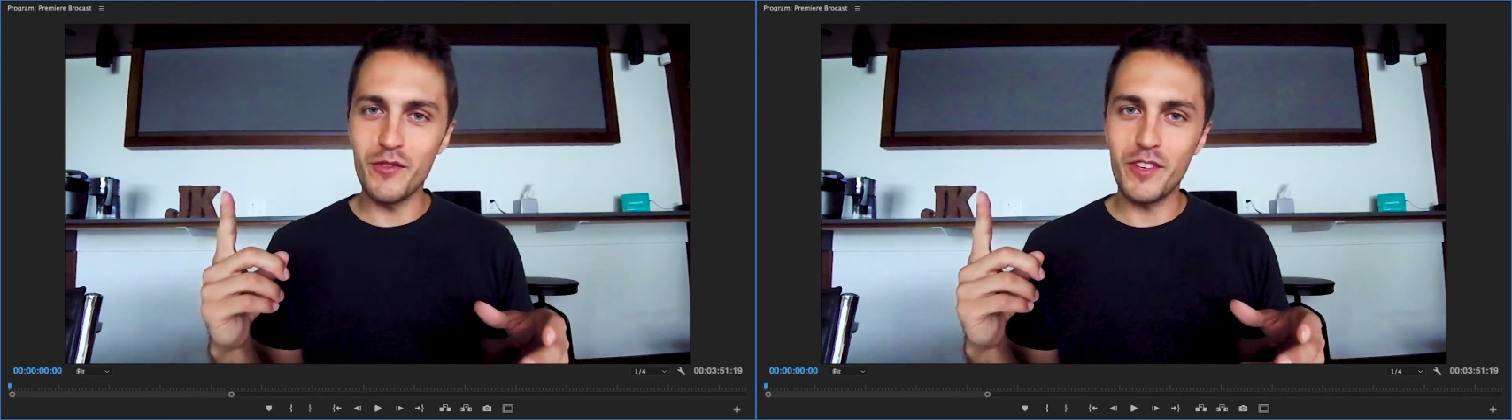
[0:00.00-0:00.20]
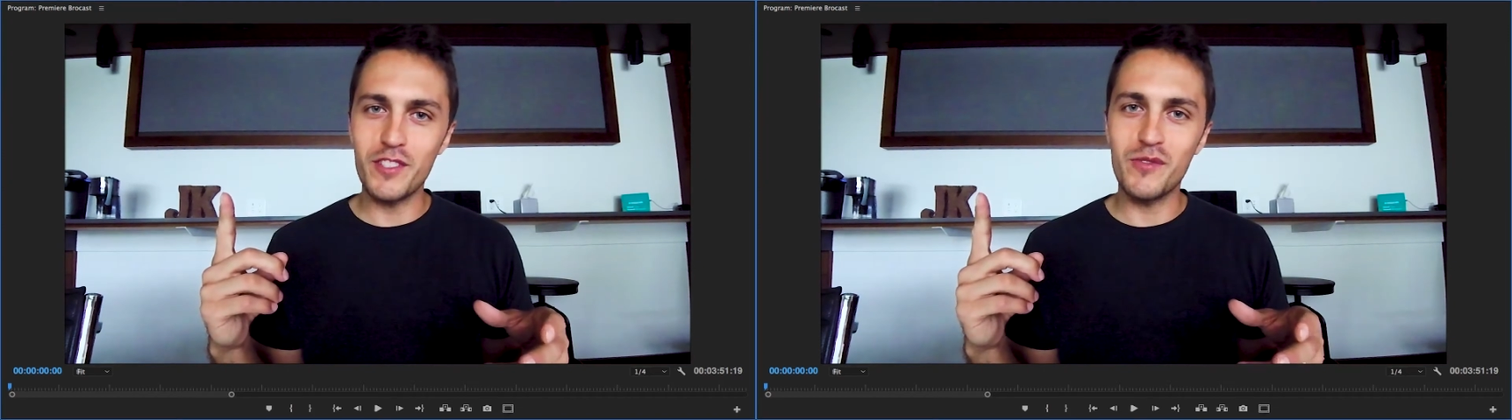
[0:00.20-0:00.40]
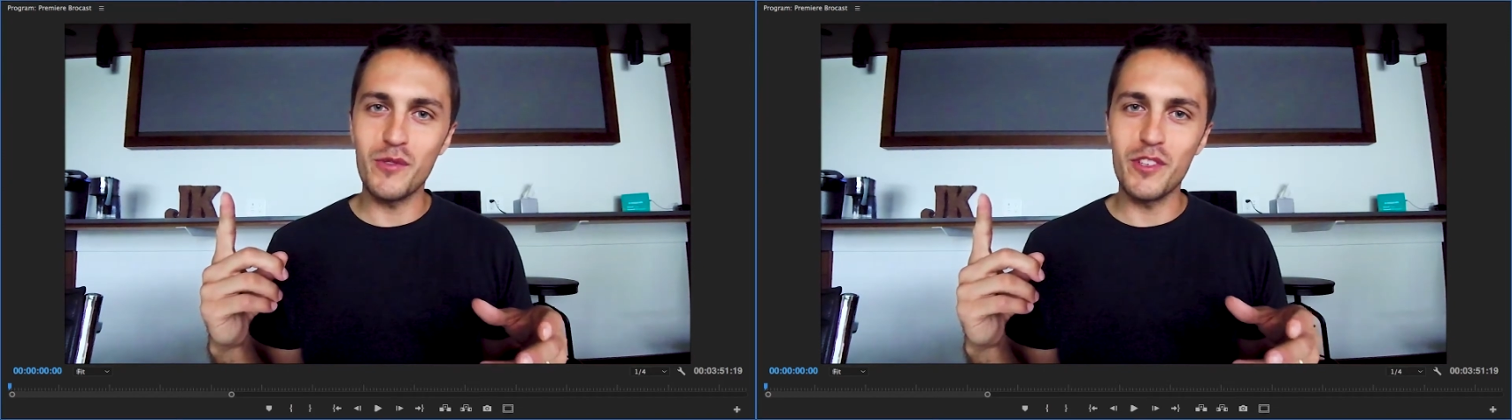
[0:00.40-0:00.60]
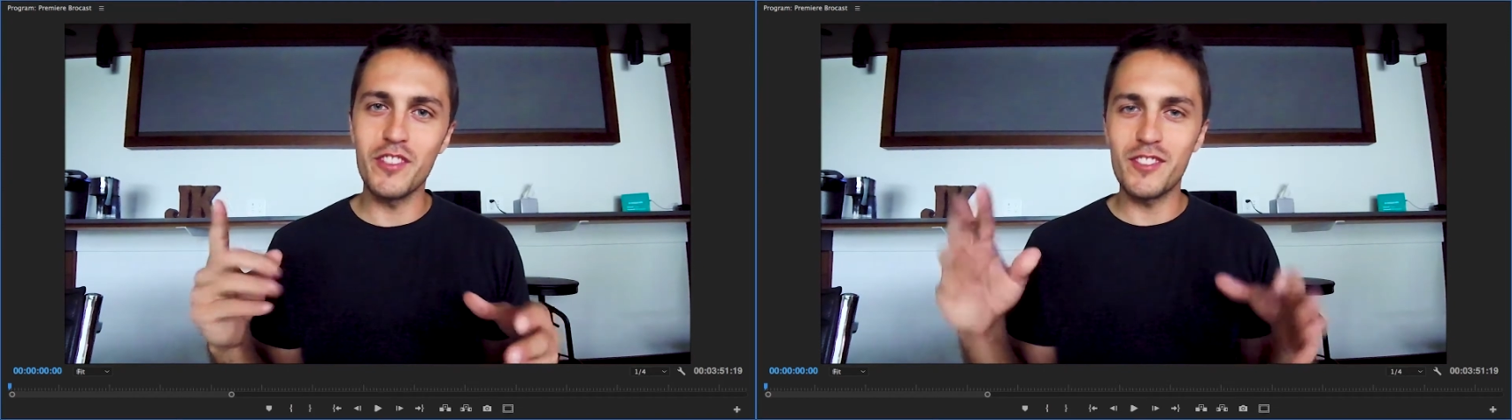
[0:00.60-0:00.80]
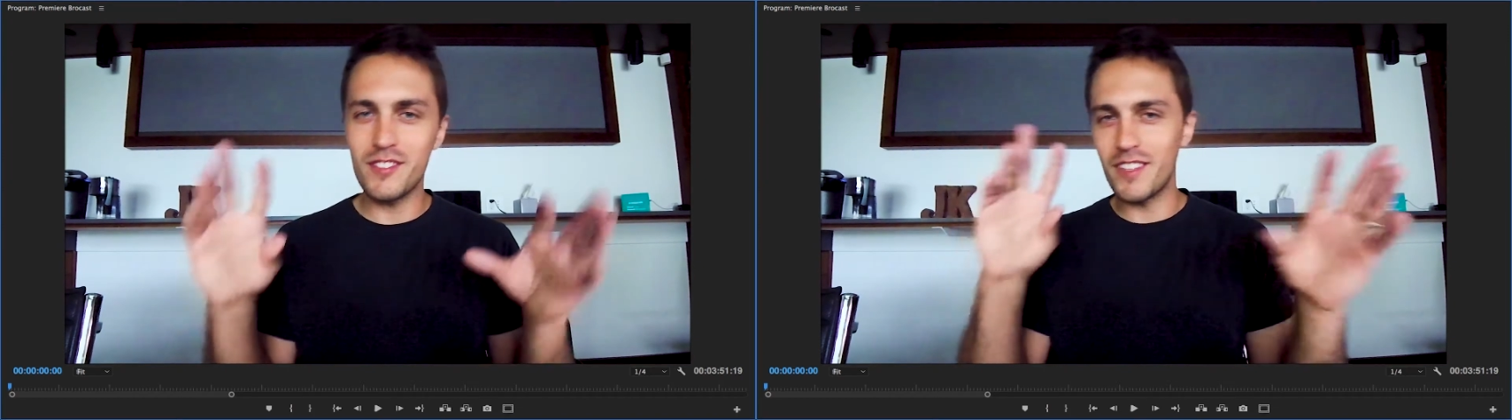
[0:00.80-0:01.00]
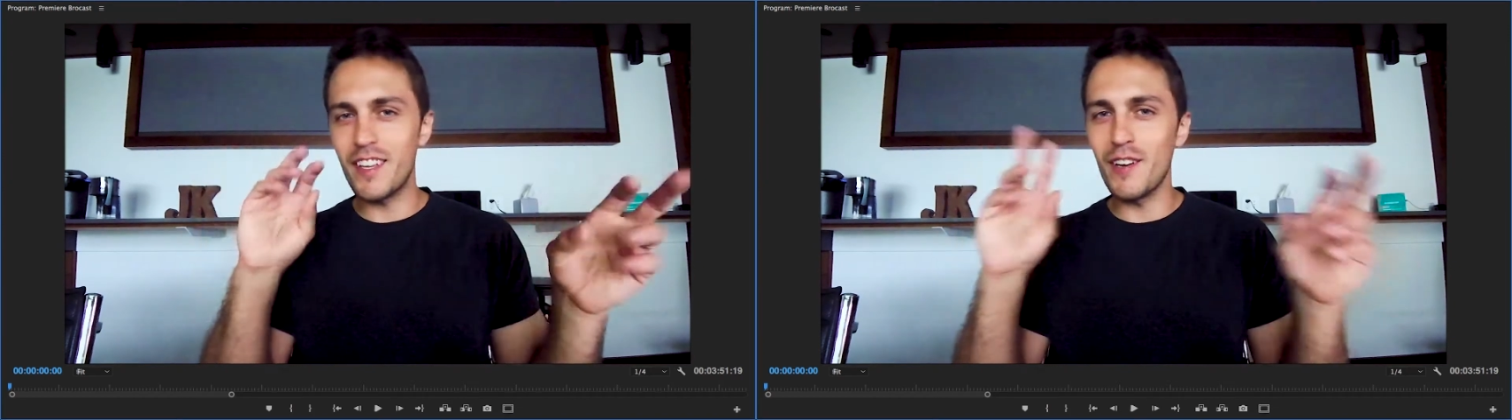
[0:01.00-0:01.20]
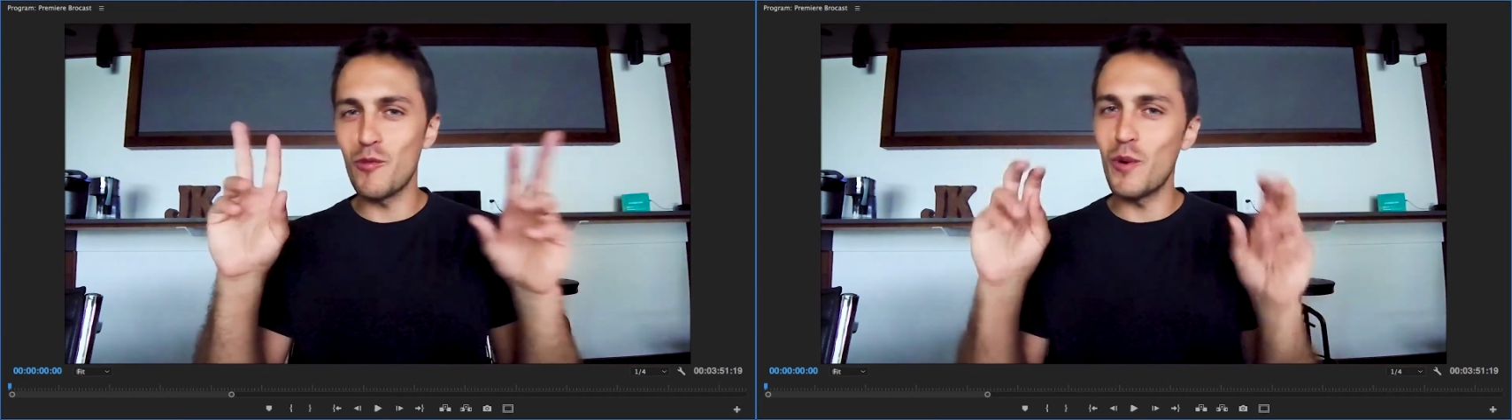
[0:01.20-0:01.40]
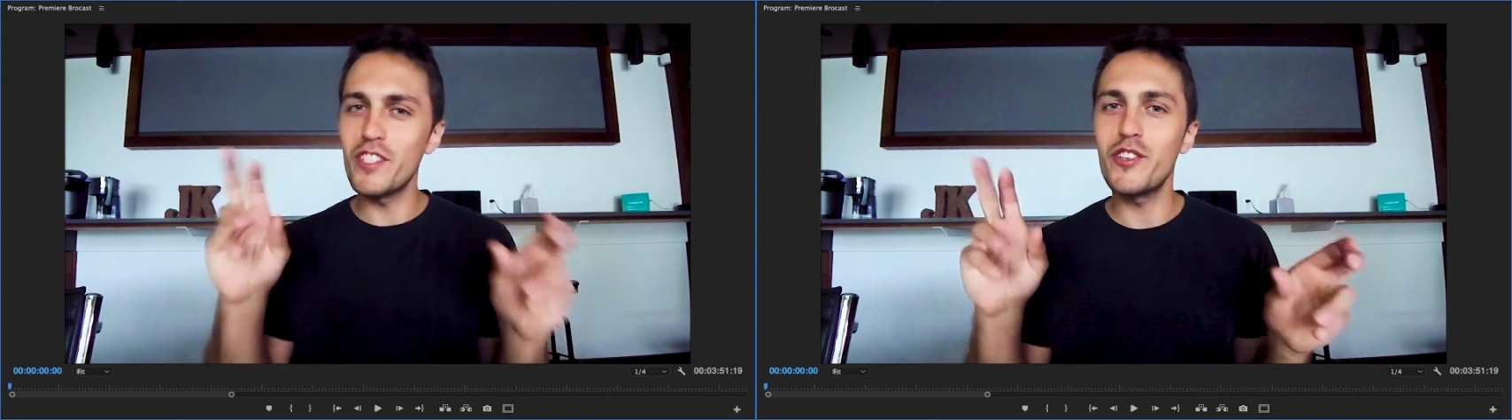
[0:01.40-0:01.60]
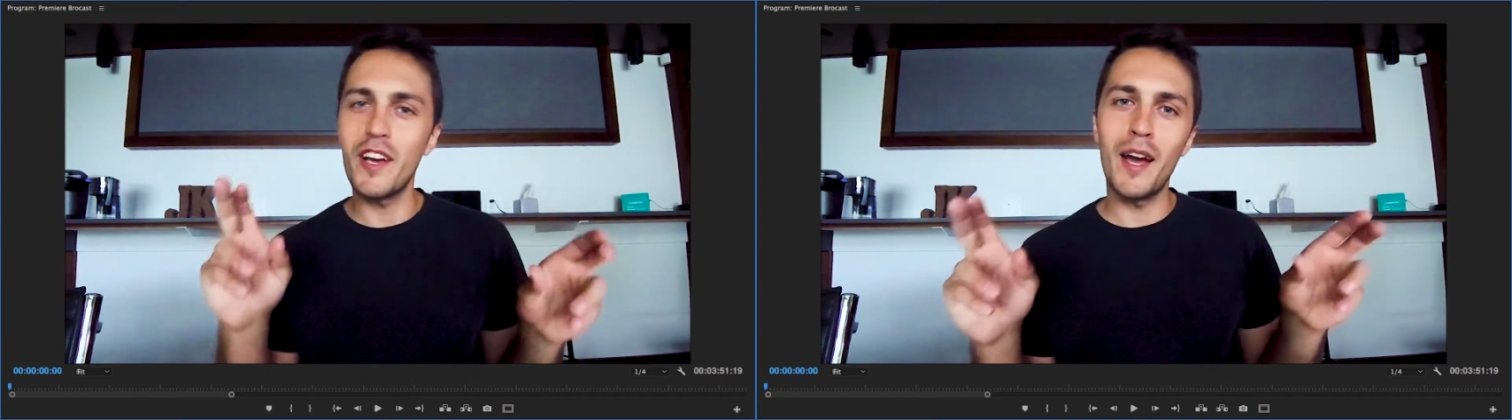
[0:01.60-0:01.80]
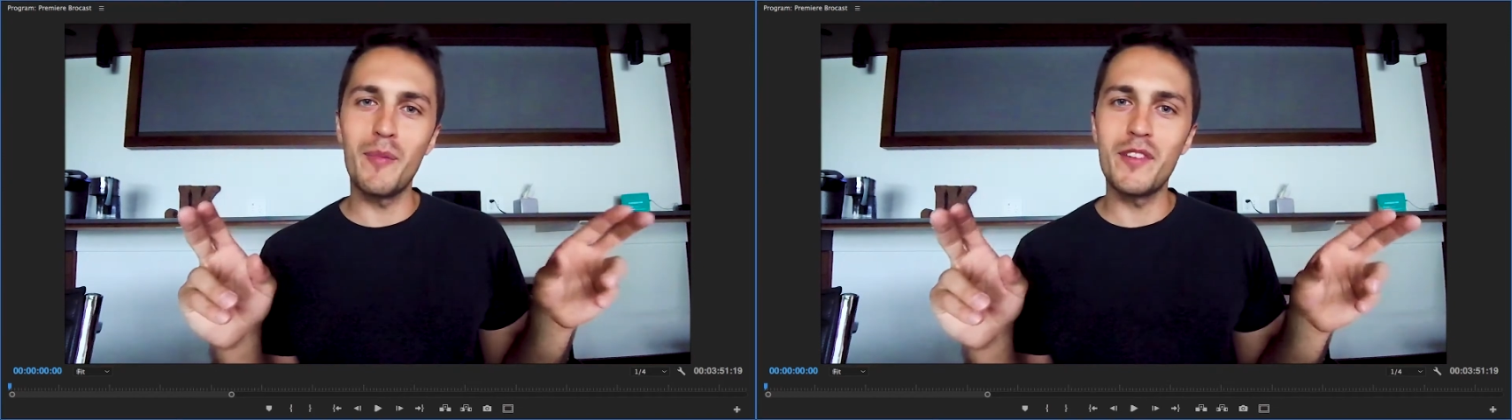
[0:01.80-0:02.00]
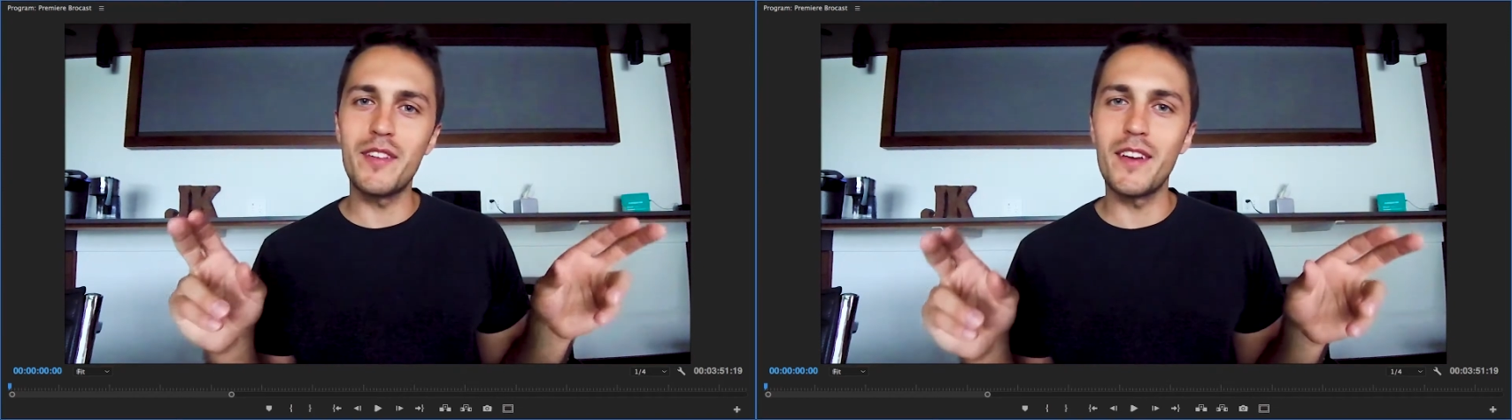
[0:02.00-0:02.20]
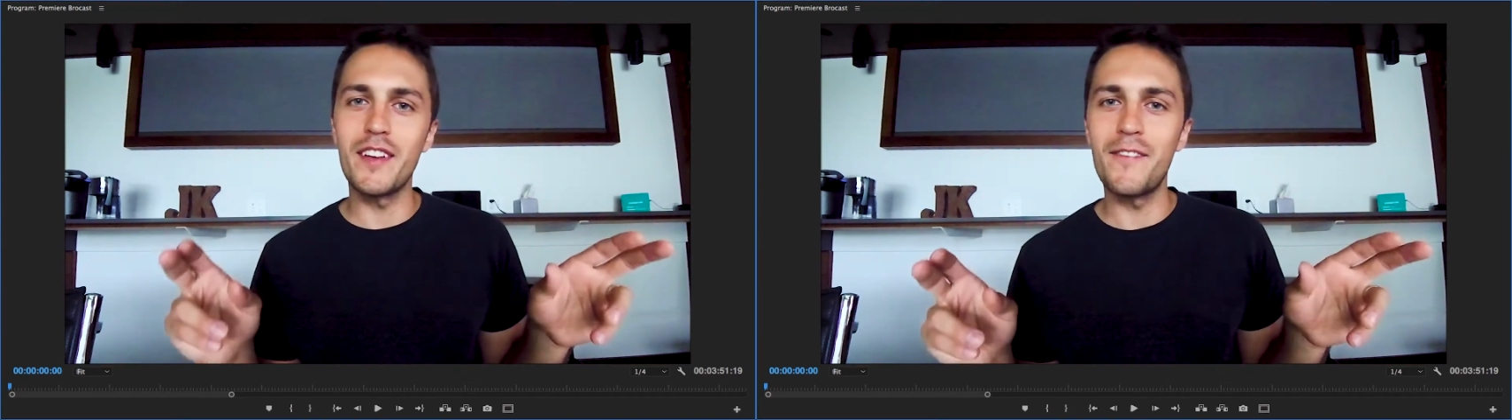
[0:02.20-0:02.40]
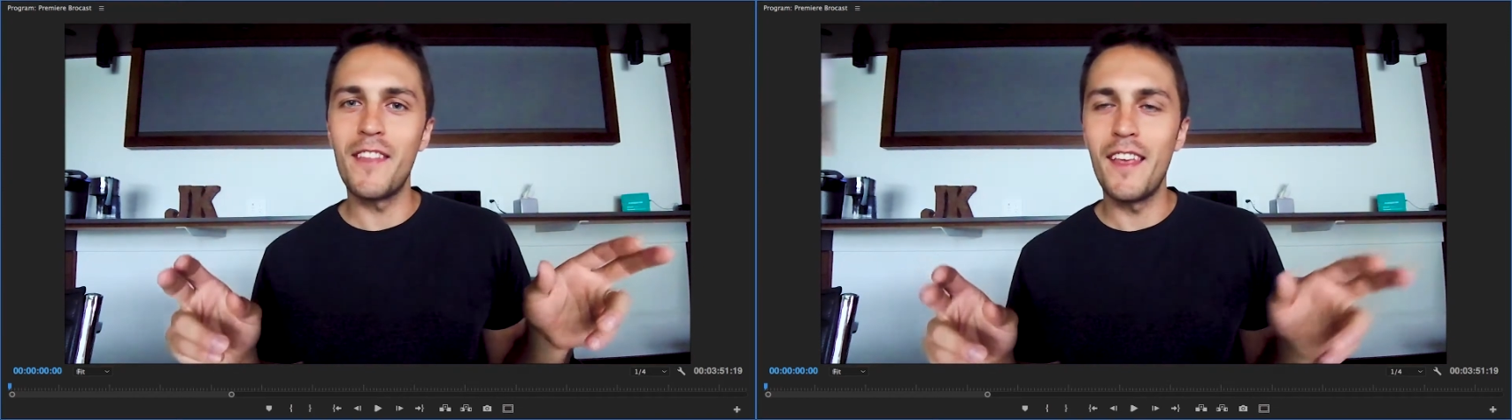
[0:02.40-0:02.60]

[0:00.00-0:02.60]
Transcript: effects for you just to kind of whet your appetite,